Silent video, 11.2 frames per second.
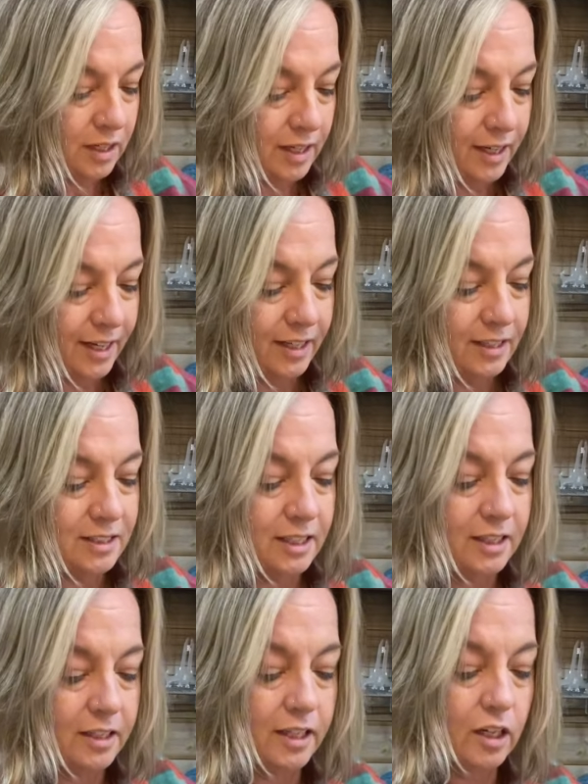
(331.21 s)
and it's
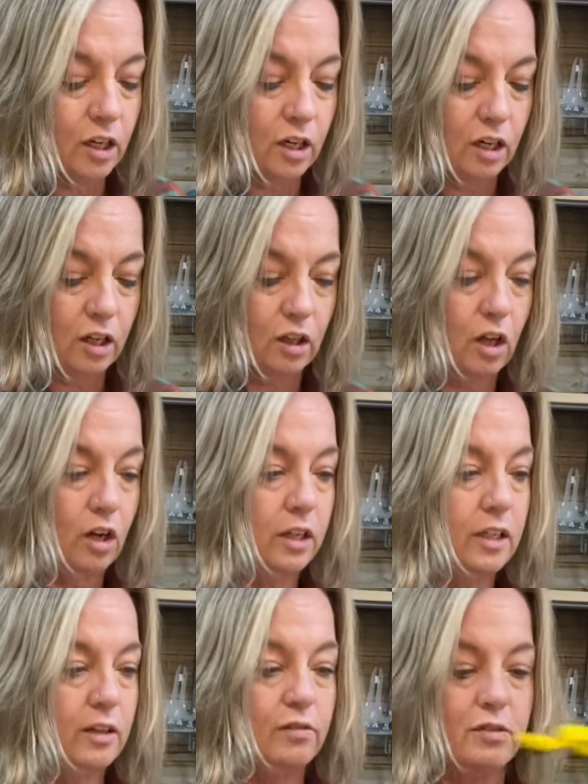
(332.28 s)
in there long
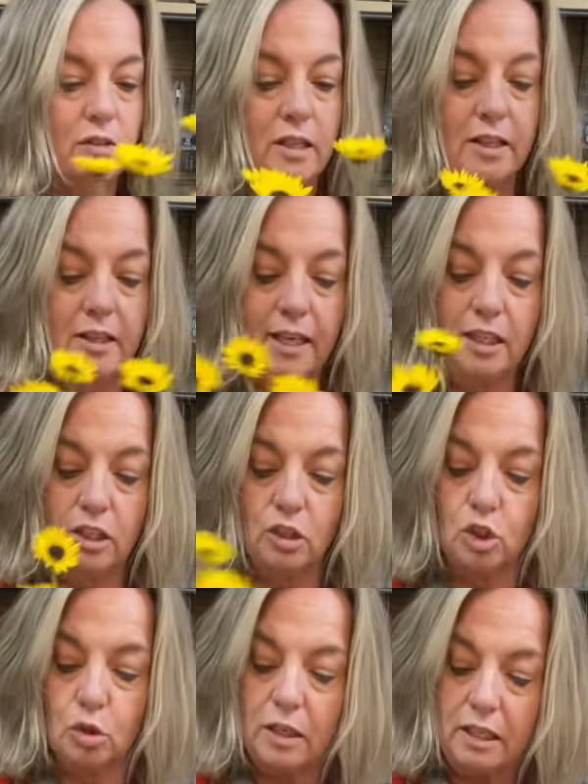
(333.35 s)
enough that they can
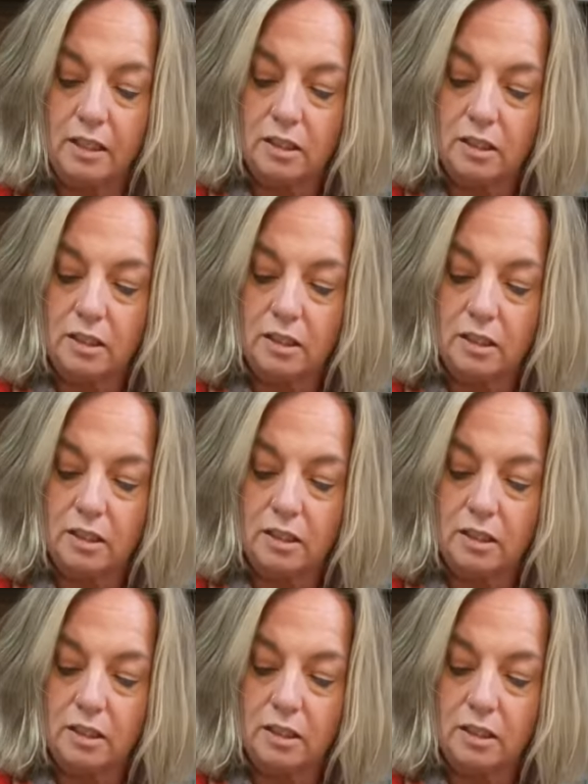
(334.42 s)
drink.